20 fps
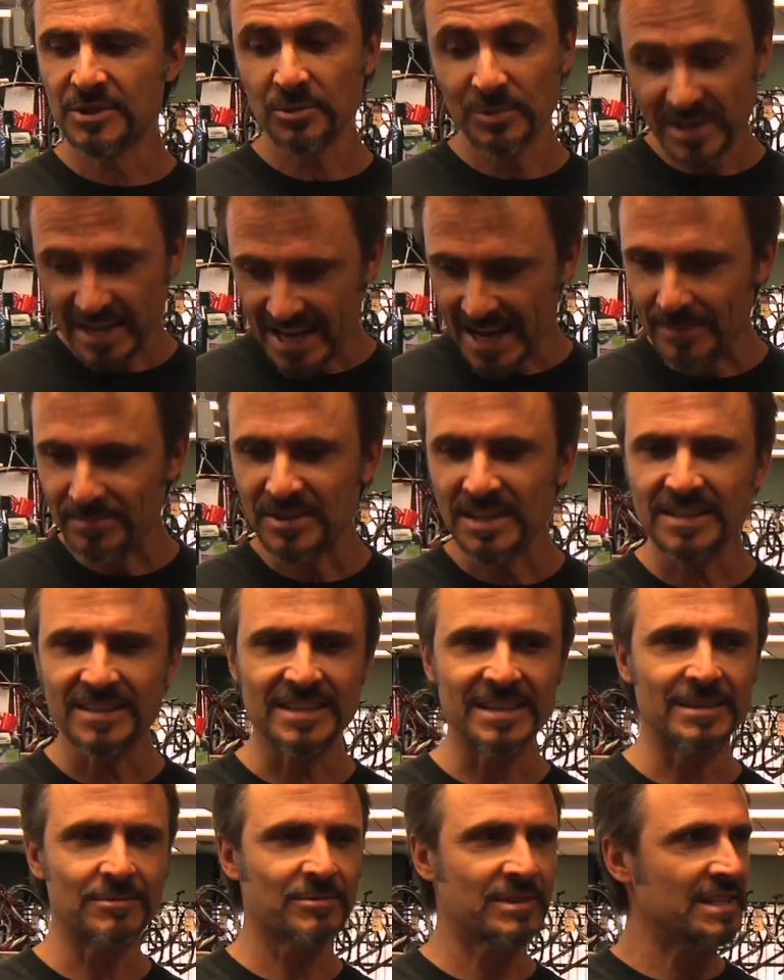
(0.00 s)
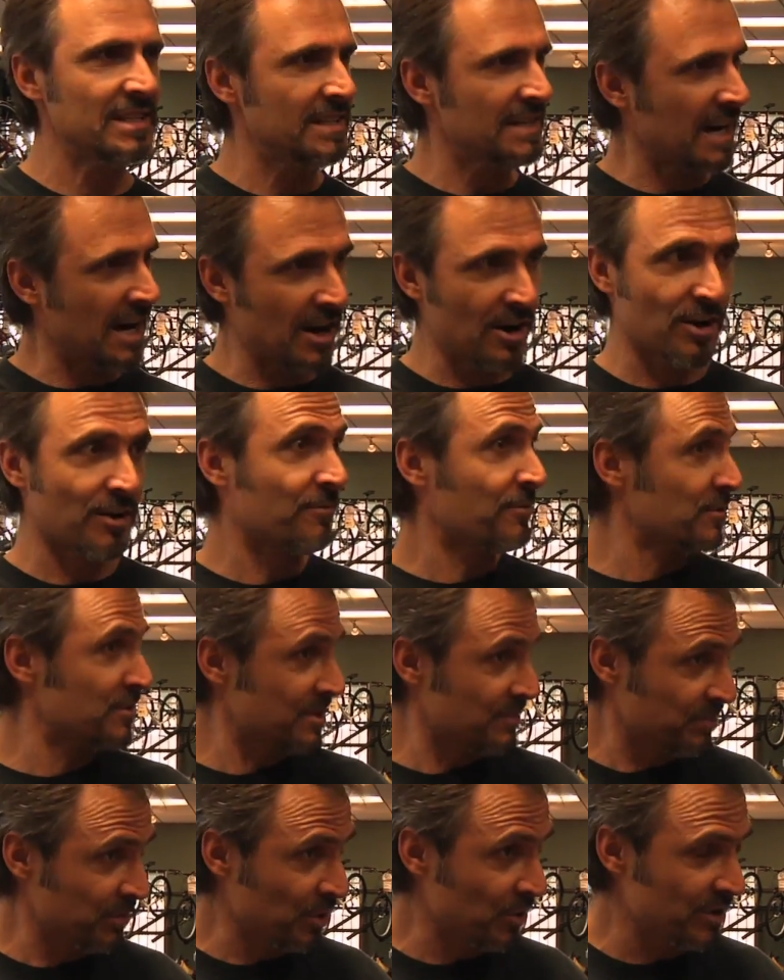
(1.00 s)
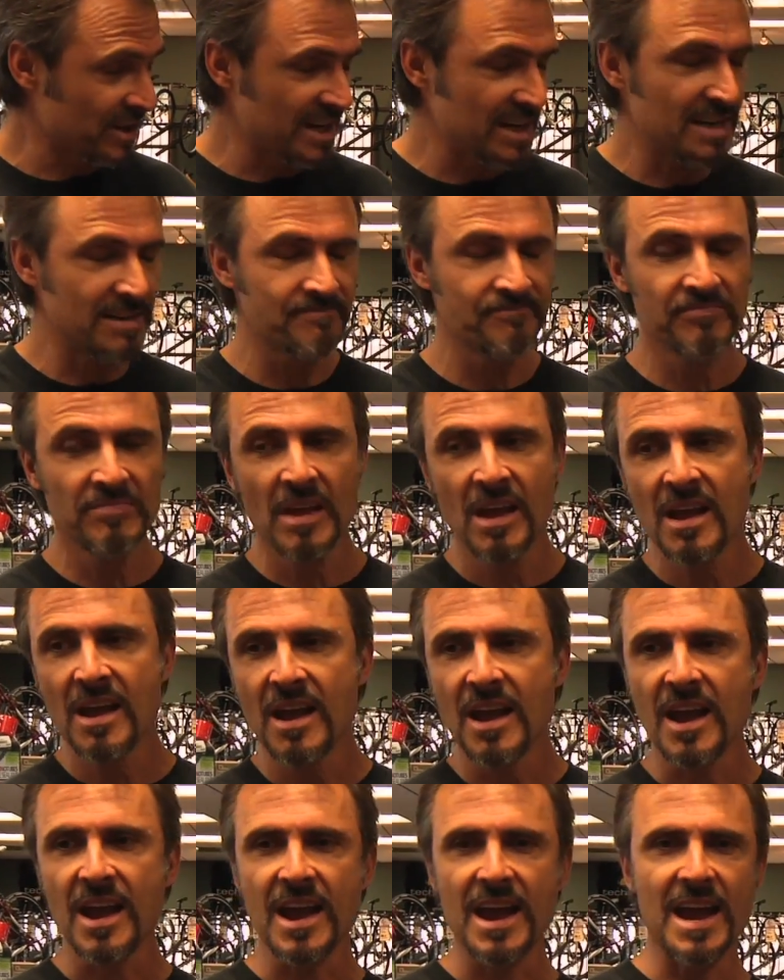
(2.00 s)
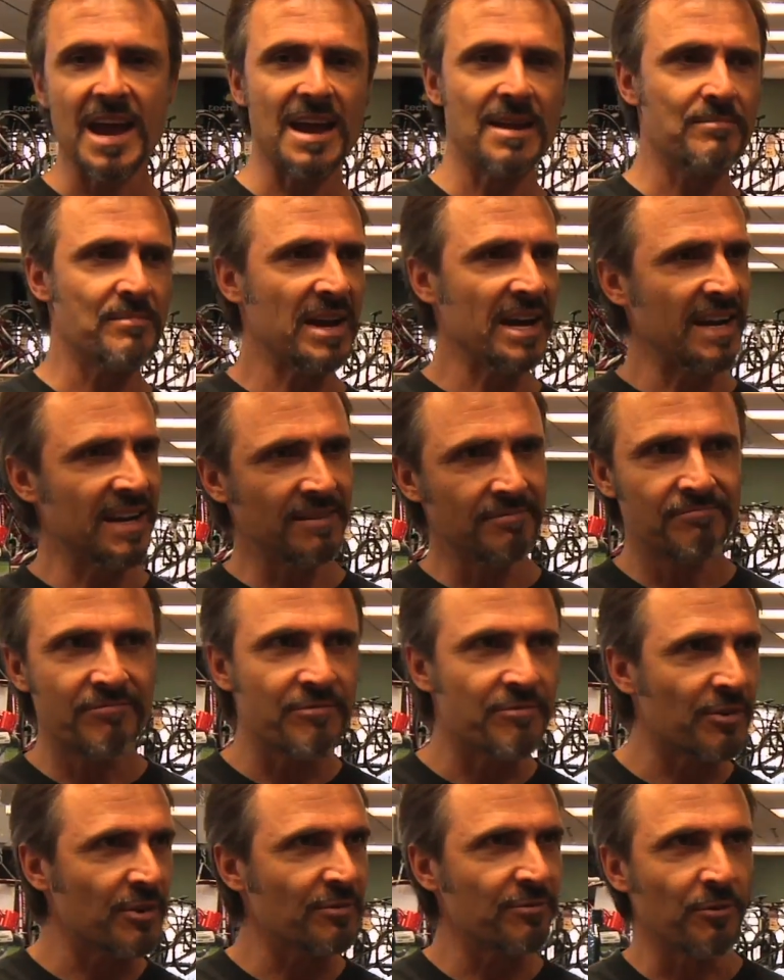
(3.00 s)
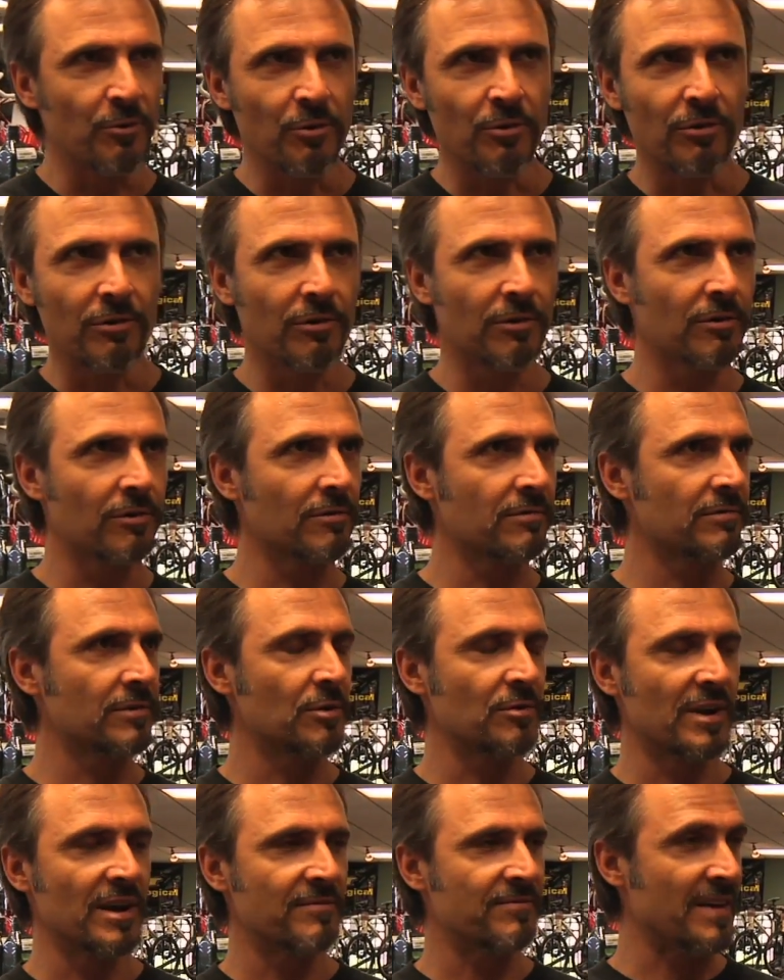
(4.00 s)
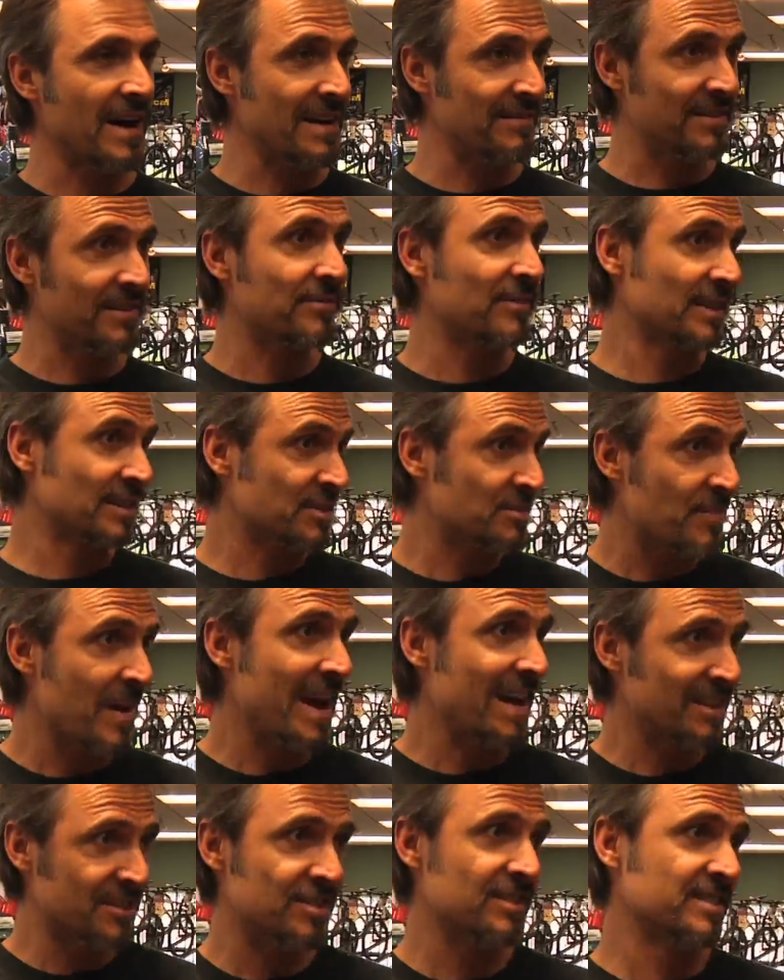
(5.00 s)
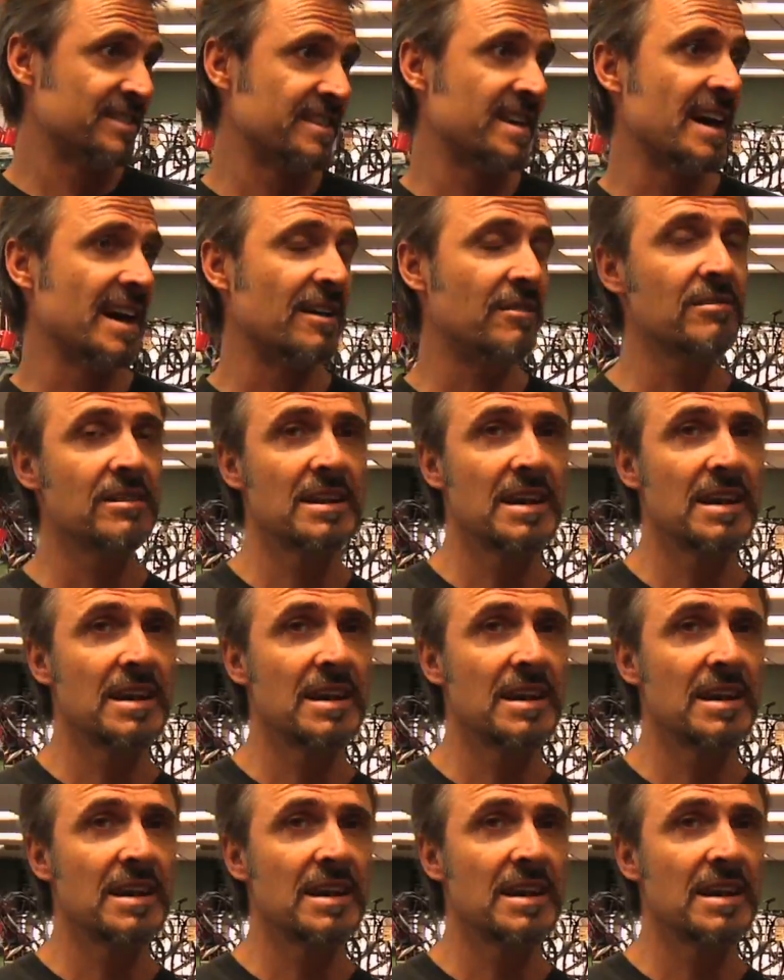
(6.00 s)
so we kept it, and we hired our first employee and made 3 or 4, going on 5 different expansions now.